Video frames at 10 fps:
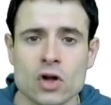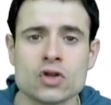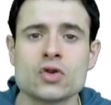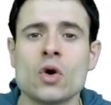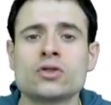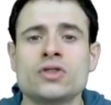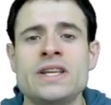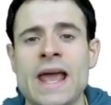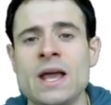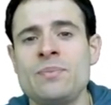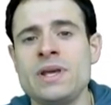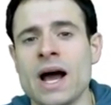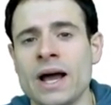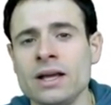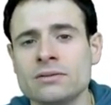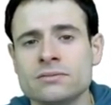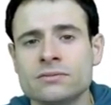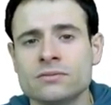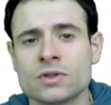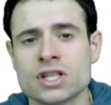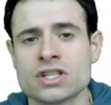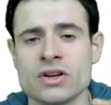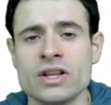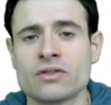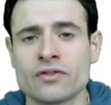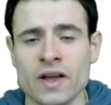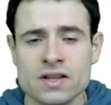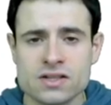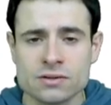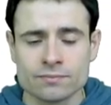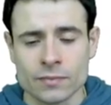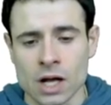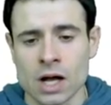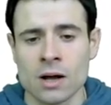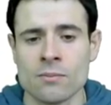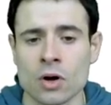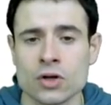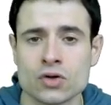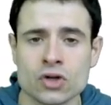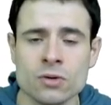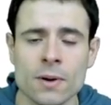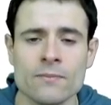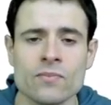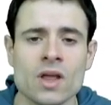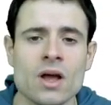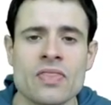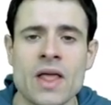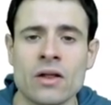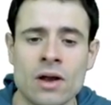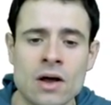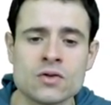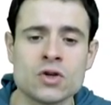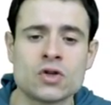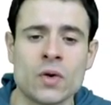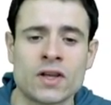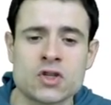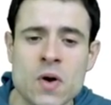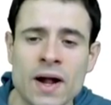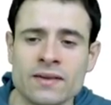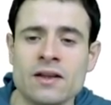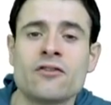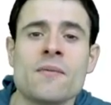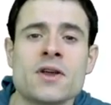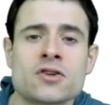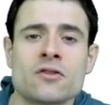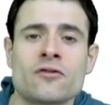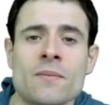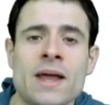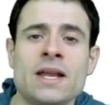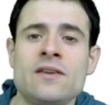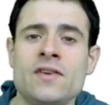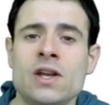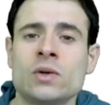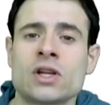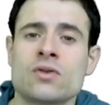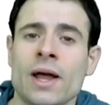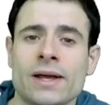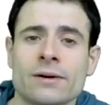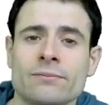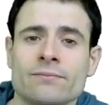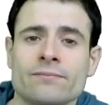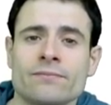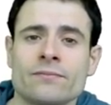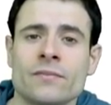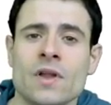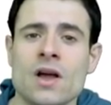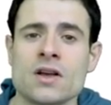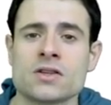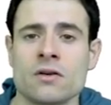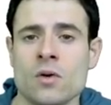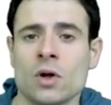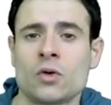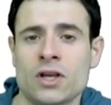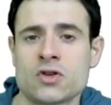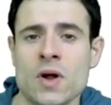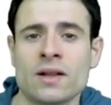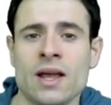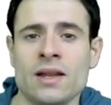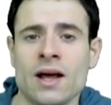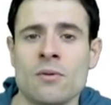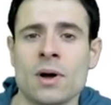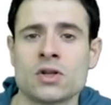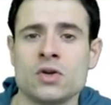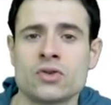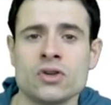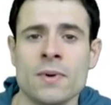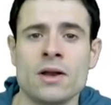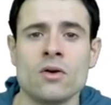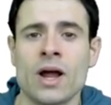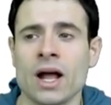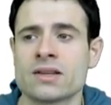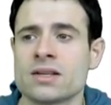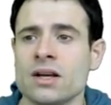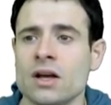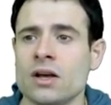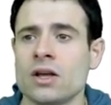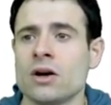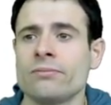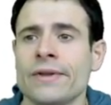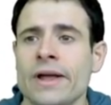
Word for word: to go to the API, which is an interface um, on YouTube that allows you to extract information from any video that you like. So if you want to extract data about YouTube and look at, you know,